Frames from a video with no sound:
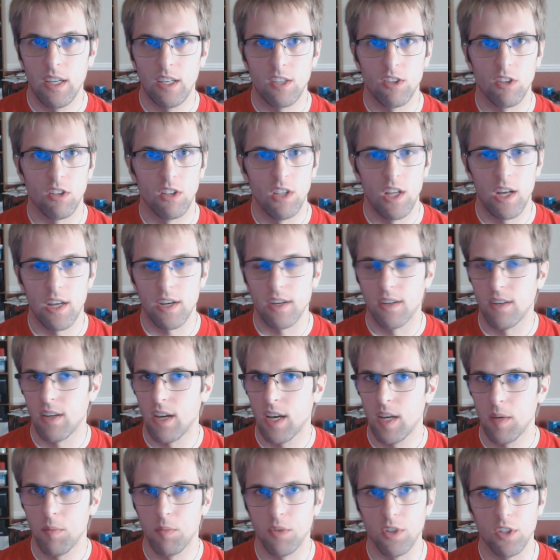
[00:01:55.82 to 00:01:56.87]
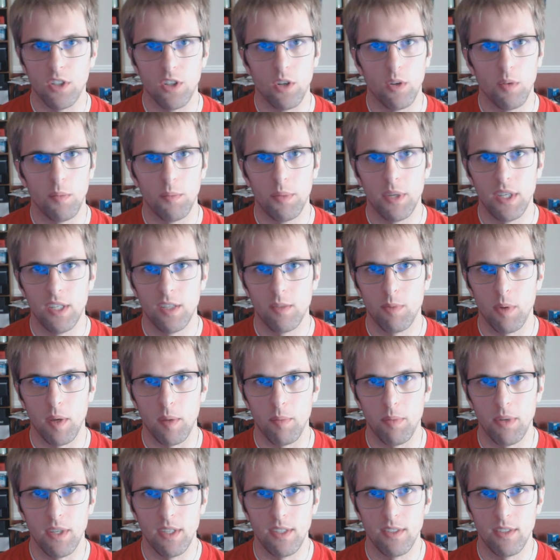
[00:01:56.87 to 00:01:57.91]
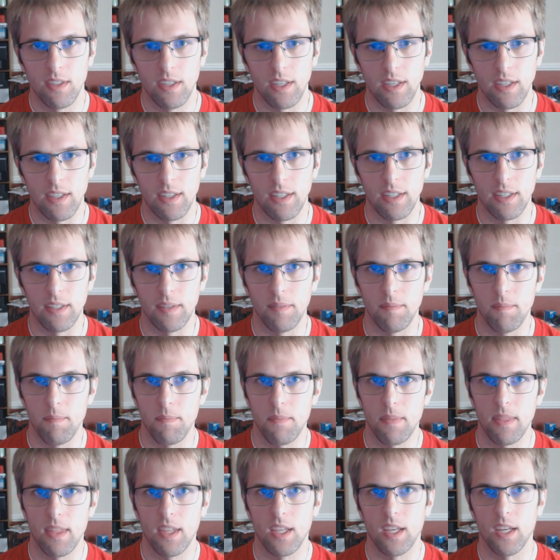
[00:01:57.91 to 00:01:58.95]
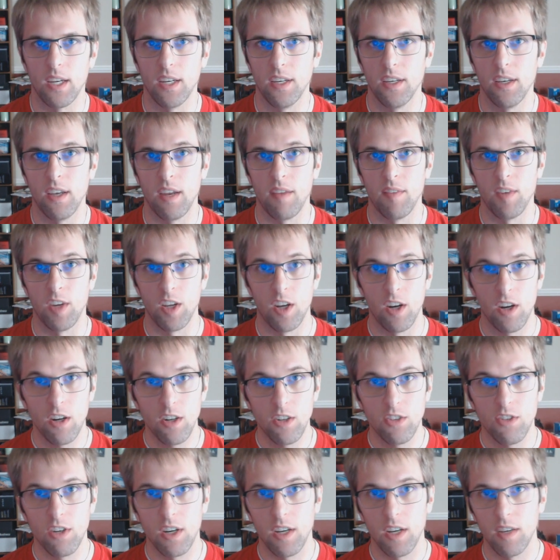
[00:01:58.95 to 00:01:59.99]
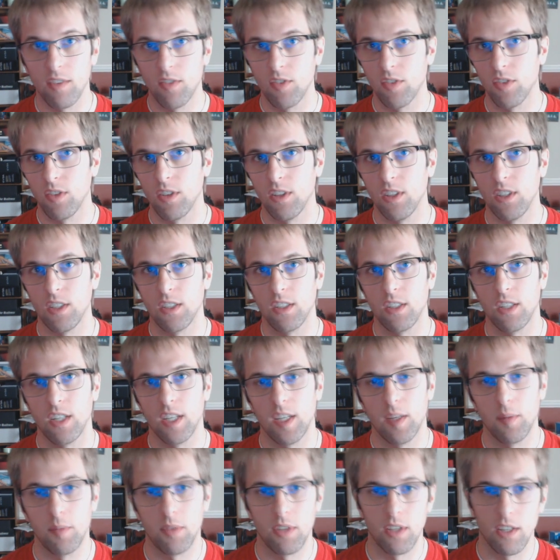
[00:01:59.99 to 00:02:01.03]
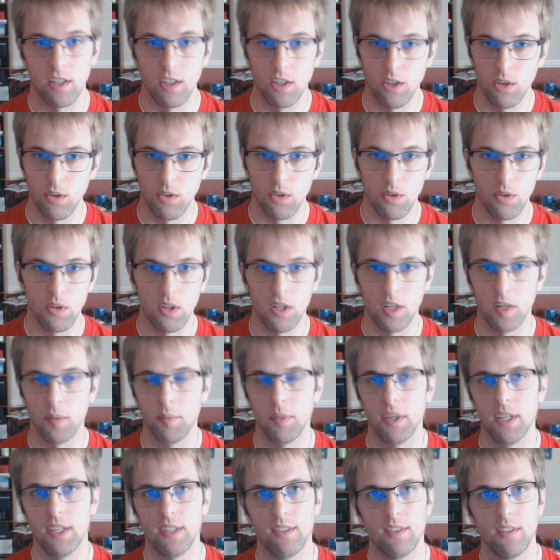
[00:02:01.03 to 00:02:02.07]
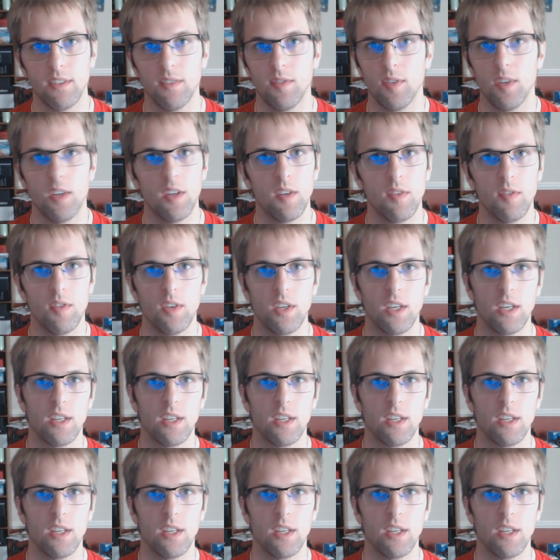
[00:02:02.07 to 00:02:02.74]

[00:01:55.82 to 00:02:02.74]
It takes a lot of time when you're going piece by piece like that. I didn't have any hard drives for a long time because I had to go through RMAs, and if any